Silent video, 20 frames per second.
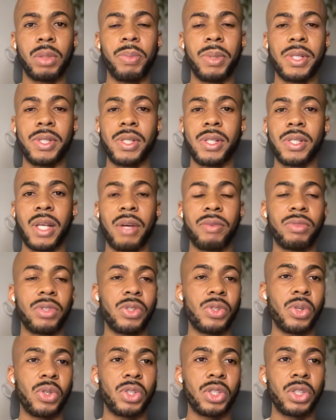business after
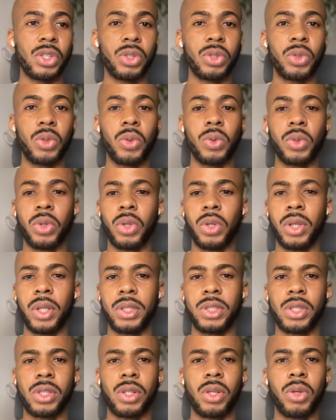searching on Google
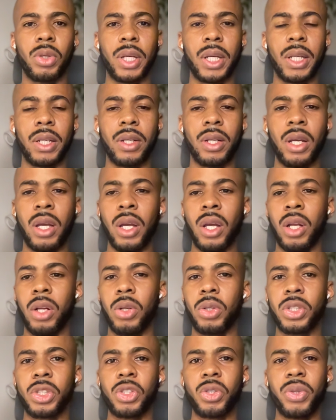and just look
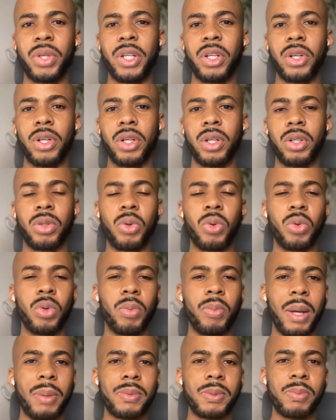through their Google
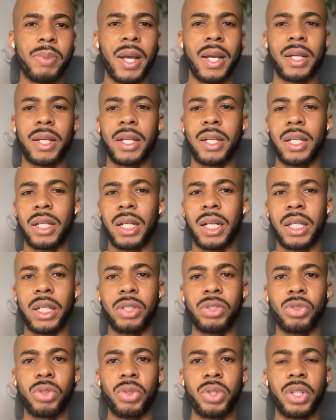Maps back and then
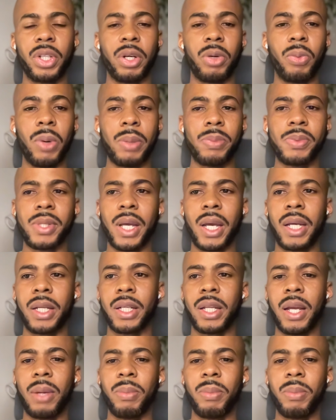clicking through to their website.